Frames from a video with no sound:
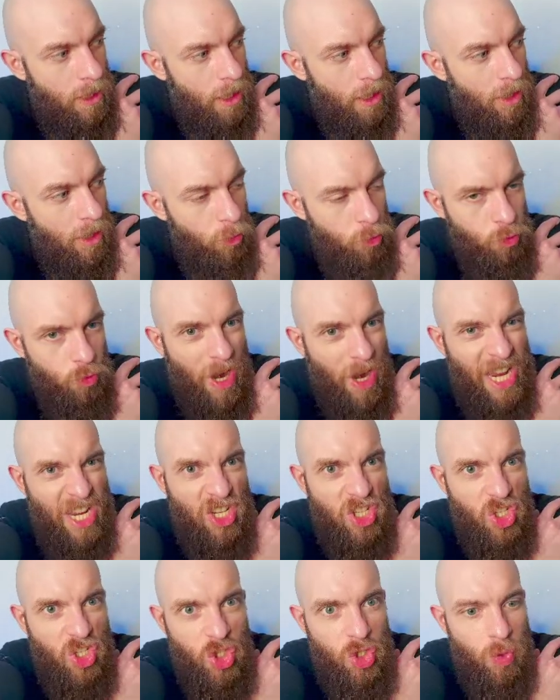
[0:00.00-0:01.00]

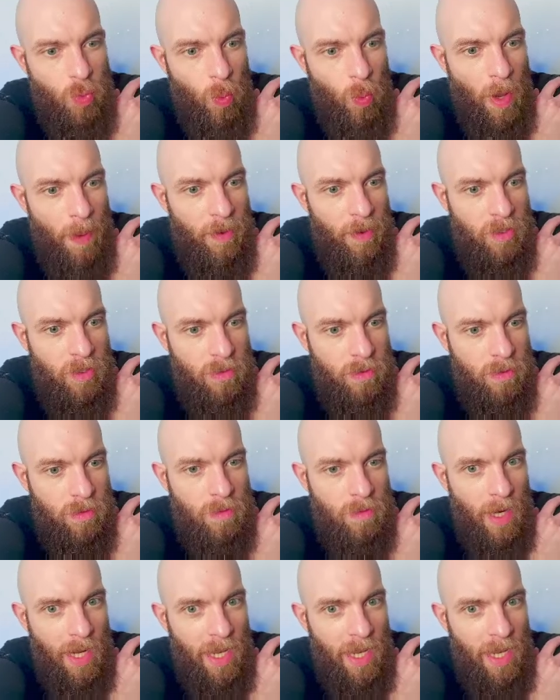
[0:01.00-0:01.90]
range weapon, right?